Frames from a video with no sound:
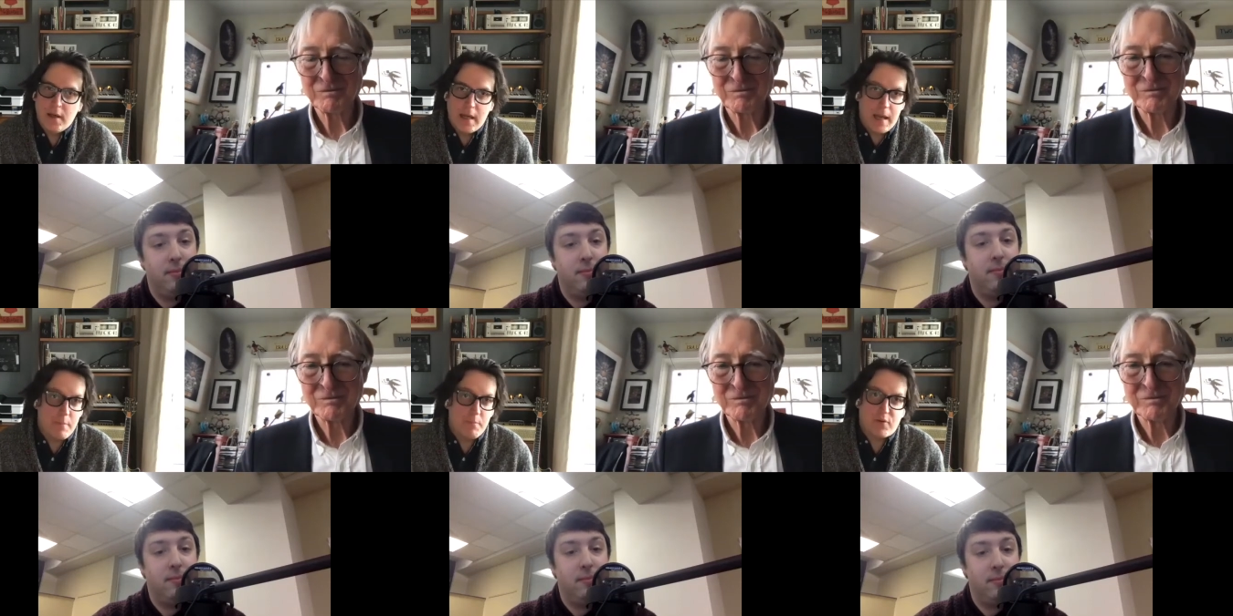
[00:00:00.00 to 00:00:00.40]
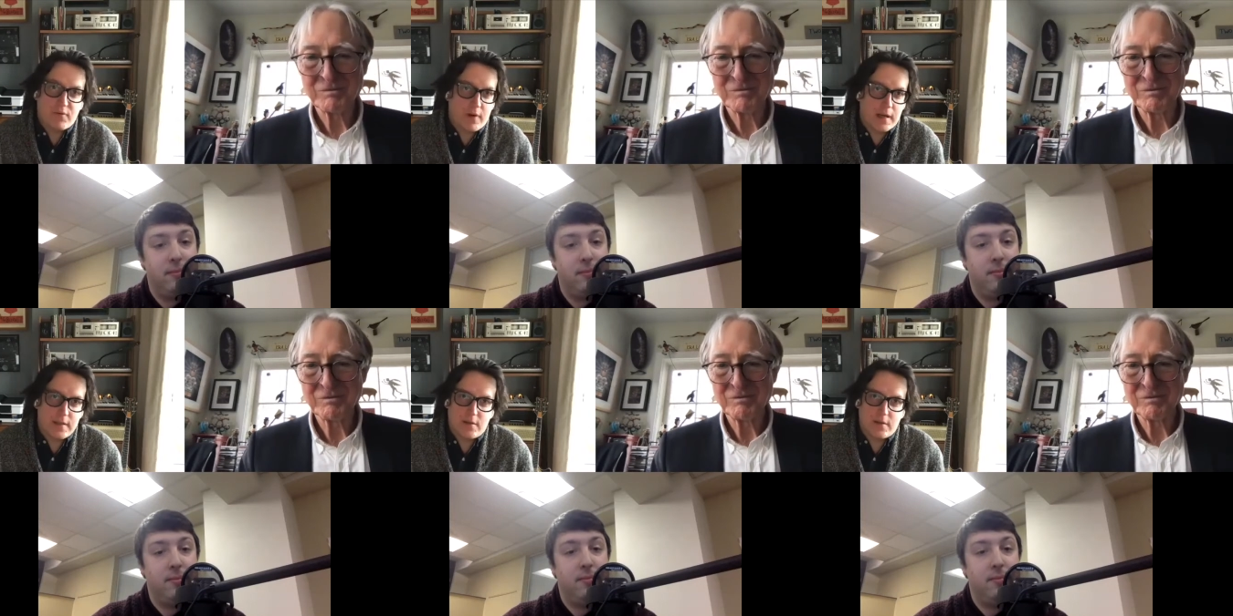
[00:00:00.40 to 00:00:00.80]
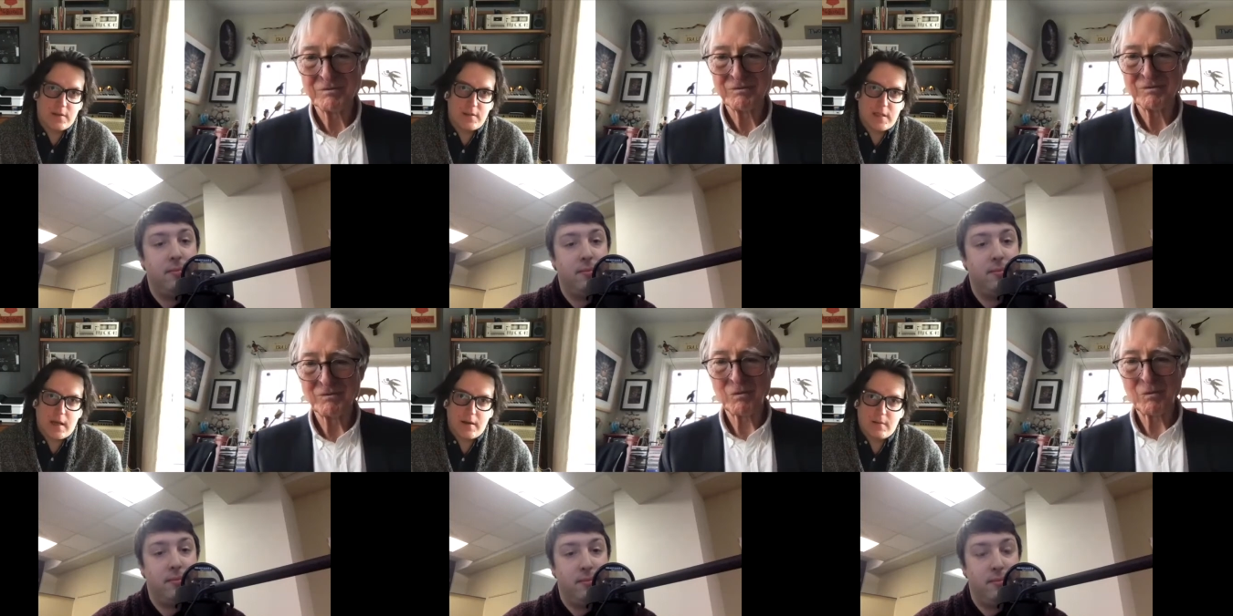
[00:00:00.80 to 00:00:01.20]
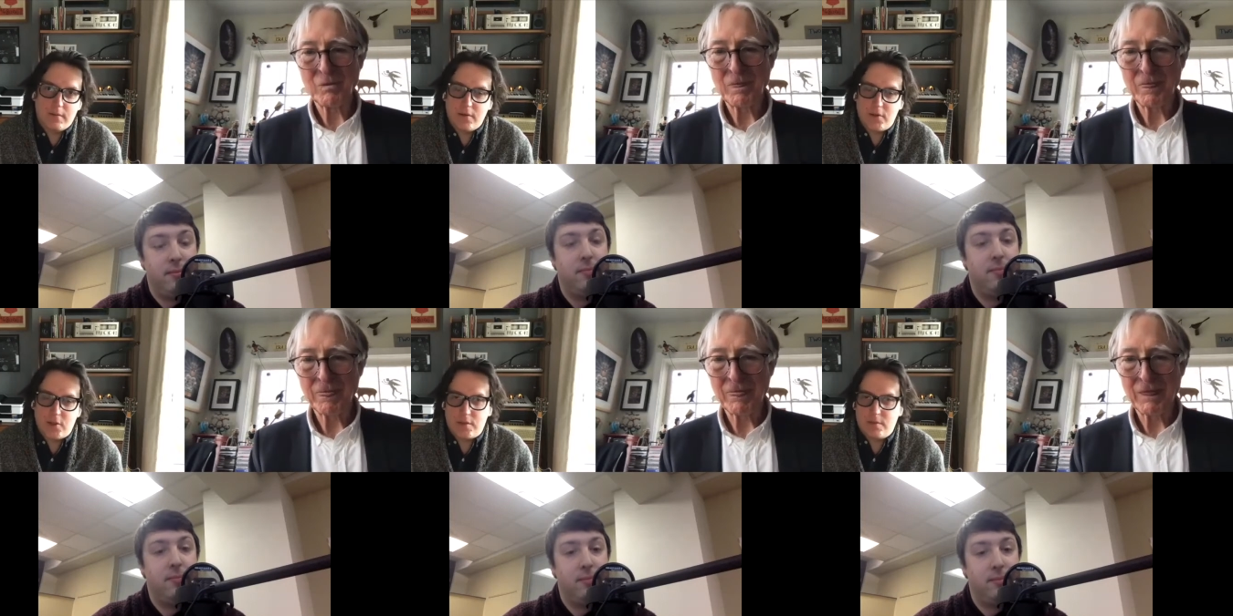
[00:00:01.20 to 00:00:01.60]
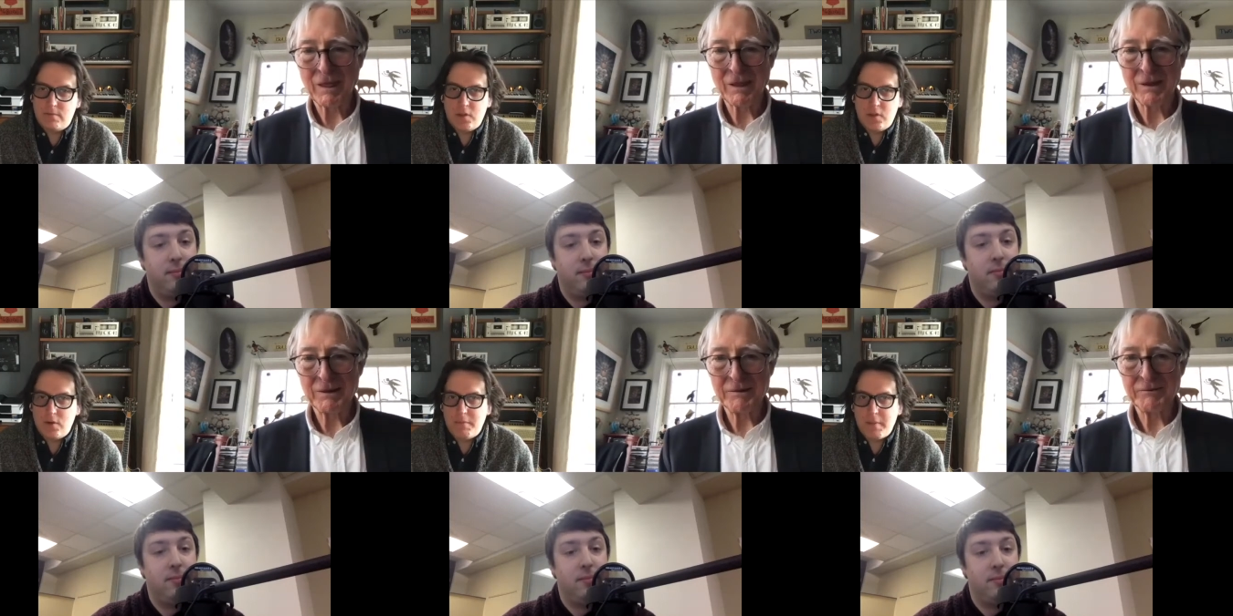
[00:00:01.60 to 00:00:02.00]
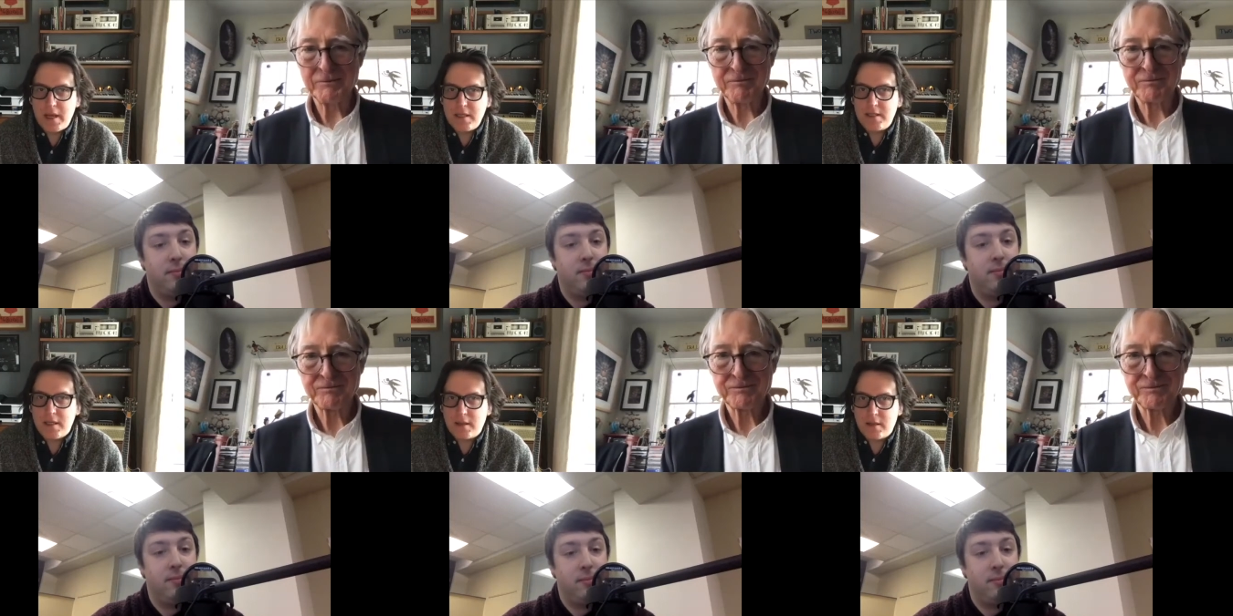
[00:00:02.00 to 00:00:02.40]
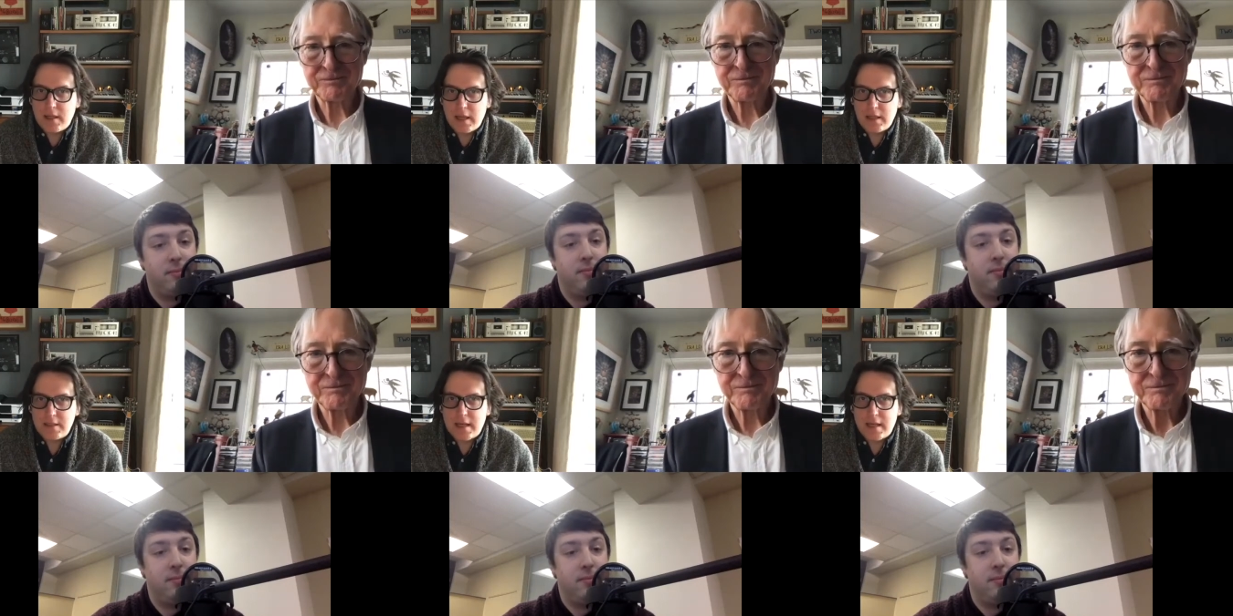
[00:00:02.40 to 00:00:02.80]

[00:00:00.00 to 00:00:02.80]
Speaker 1: improvisers that just do amazing things.